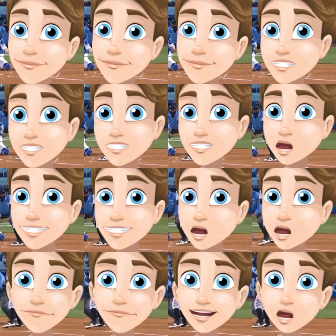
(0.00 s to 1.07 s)
His
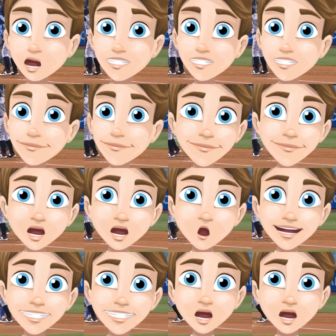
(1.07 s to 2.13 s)
contract looks like
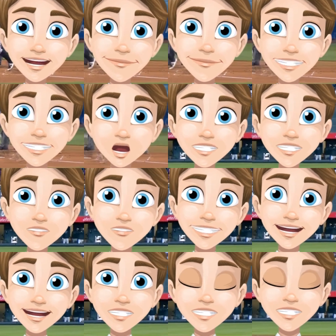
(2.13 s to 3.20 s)
$40 million for the
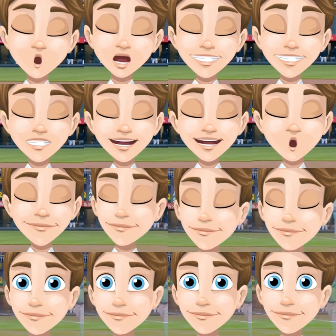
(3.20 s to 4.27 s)
2021 season
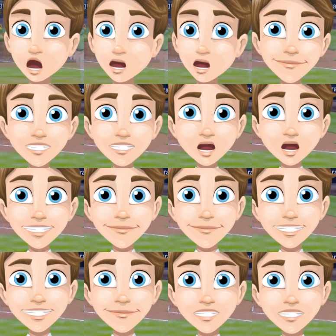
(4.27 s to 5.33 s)
and will end up
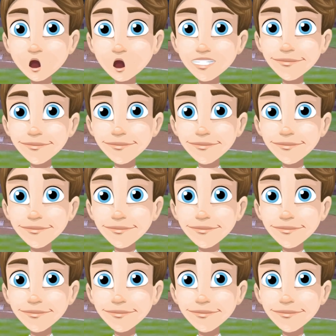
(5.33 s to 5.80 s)
upwards to